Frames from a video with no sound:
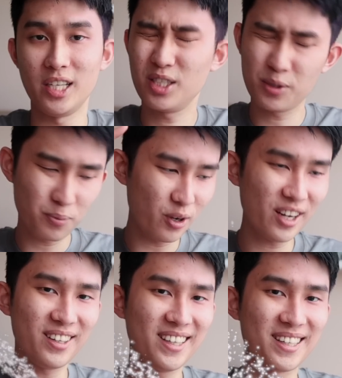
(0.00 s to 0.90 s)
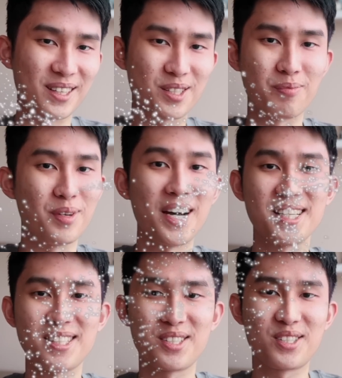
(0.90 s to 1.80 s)
then sprinkle in some
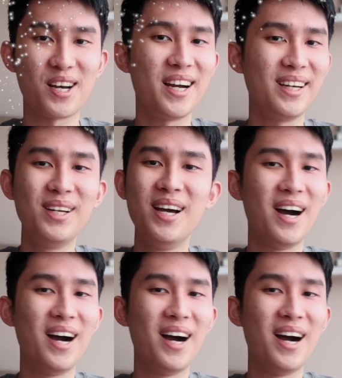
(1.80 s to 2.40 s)
nice design,